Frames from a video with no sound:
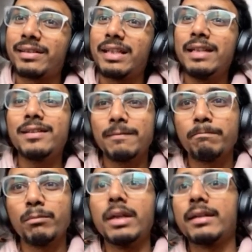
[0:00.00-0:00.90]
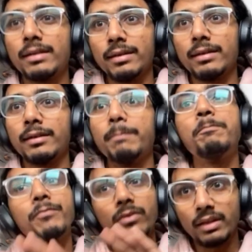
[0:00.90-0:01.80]
stage, but
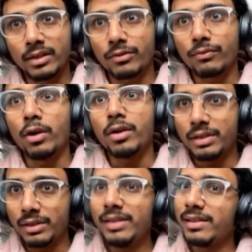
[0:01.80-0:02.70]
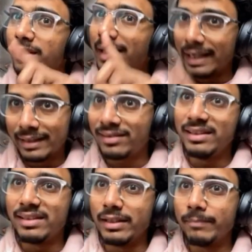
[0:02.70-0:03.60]
that's what it is in the
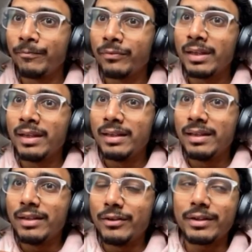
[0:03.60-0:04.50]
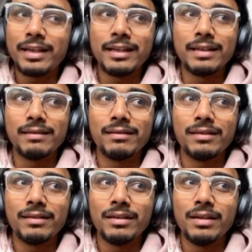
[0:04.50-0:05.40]
STC. Okay,
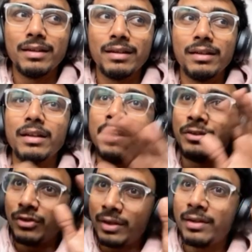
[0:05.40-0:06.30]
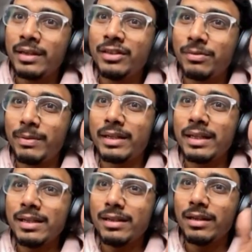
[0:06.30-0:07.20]
and general
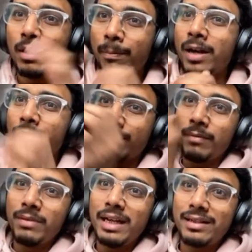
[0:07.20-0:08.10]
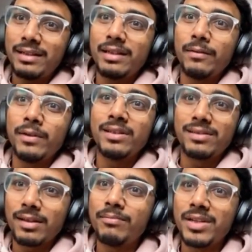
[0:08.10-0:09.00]
speaking, apart from that
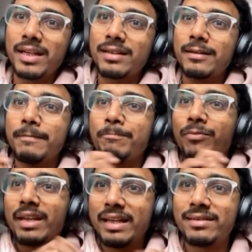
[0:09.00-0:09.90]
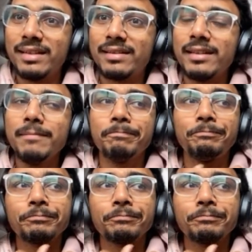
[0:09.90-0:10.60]
one subject, STC,